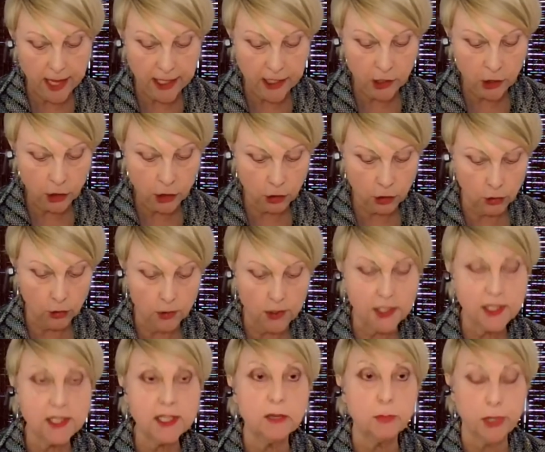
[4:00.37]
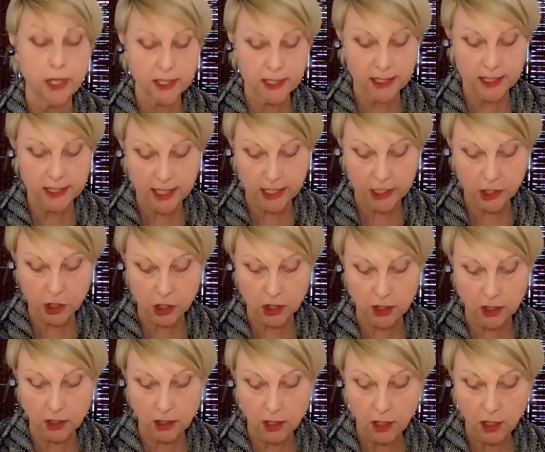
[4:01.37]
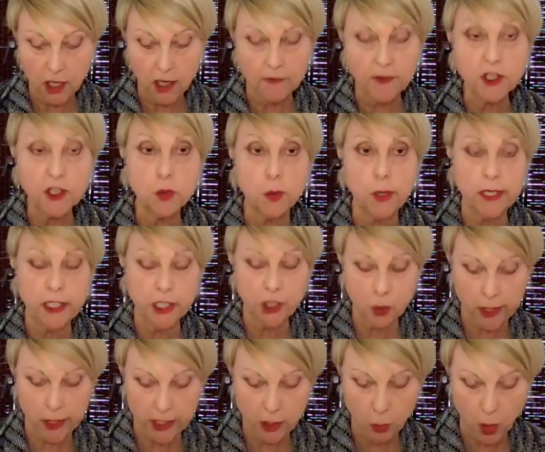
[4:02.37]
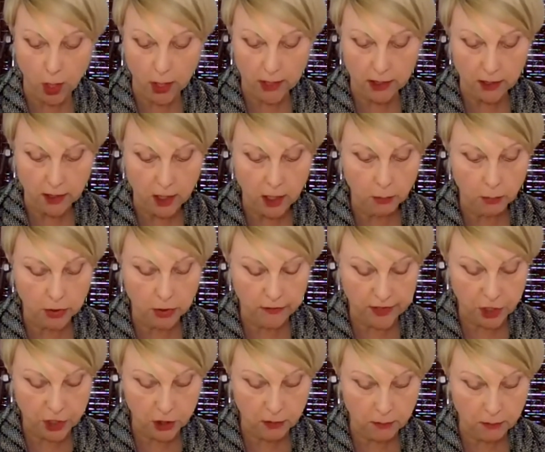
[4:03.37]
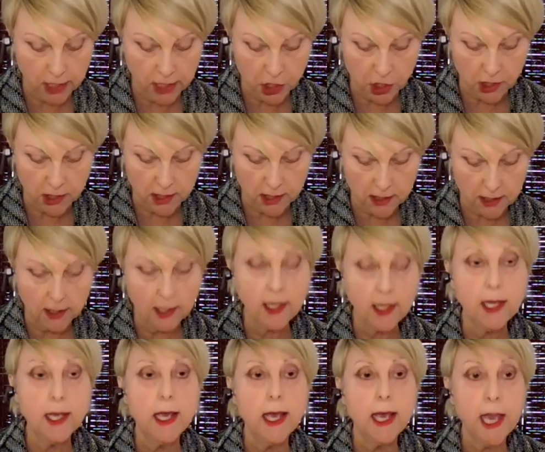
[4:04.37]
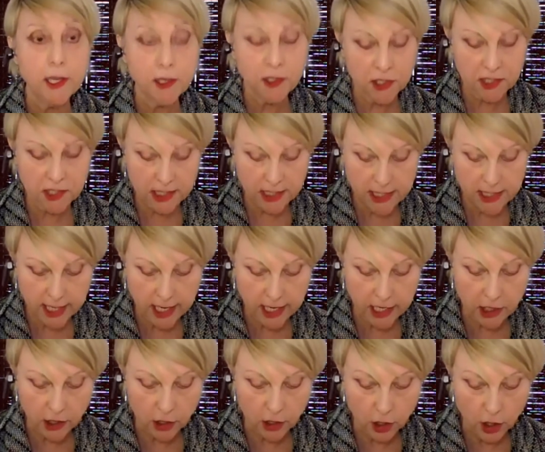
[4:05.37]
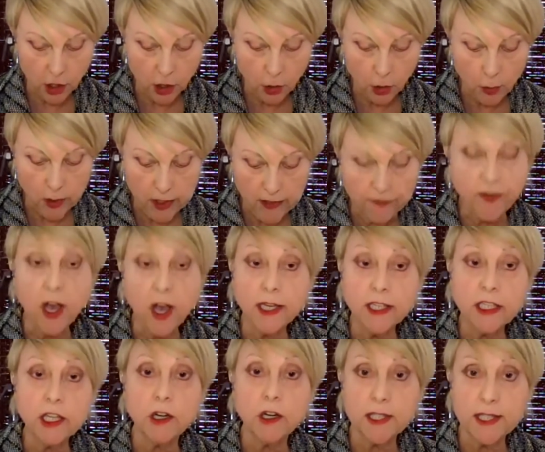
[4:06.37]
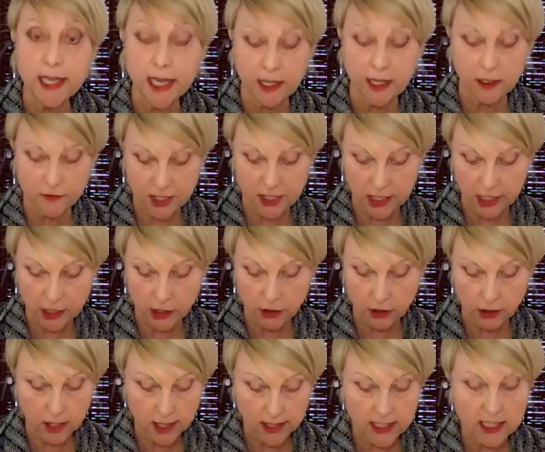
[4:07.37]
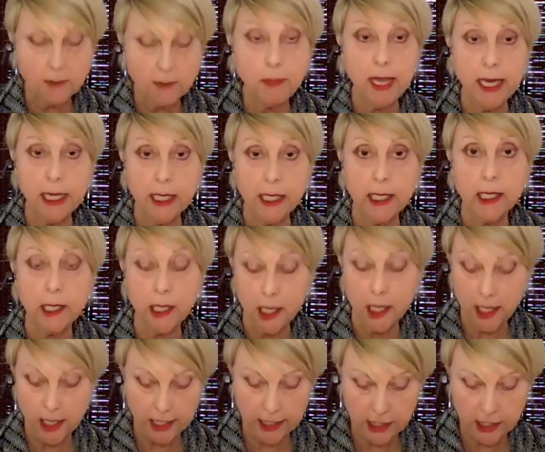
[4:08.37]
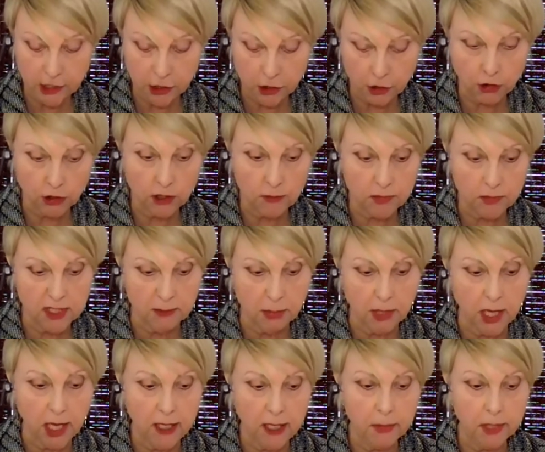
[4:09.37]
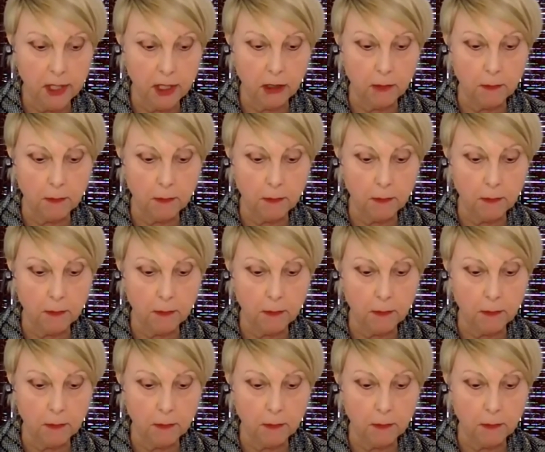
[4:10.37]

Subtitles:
includes the presentation of the 2021 provincial budget. Hence today, we find ourselves here debating an interim supply bill.